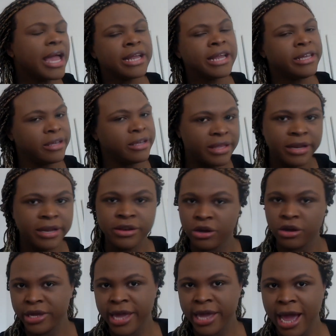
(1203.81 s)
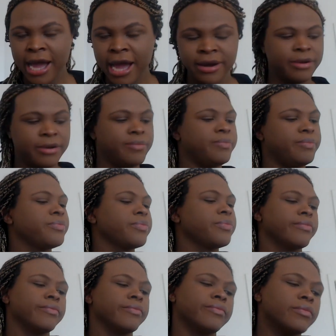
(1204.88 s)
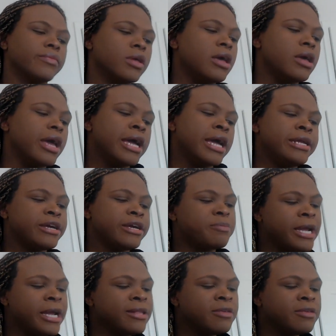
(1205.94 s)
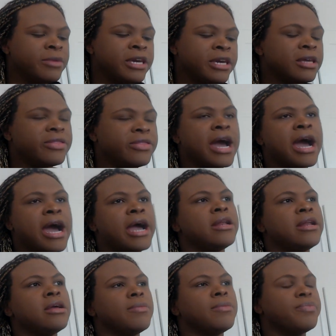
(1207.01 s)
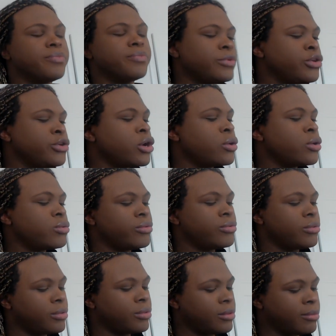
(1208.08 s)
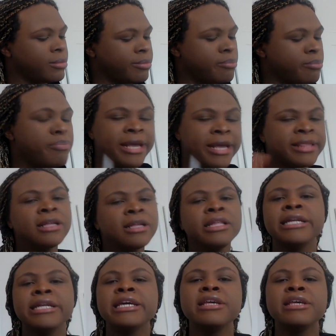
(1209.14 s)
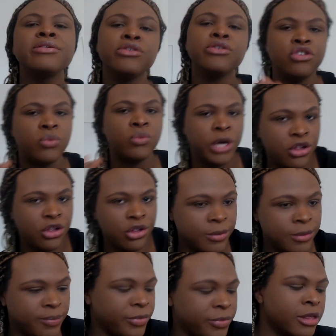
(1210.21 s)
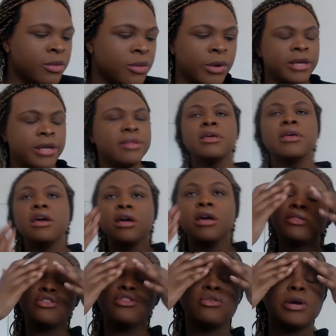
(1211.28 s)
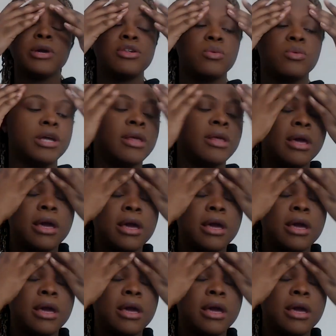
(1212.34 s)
And he said no, he hadn't. And he explained to me that, basically in his situation, this is what his situation was.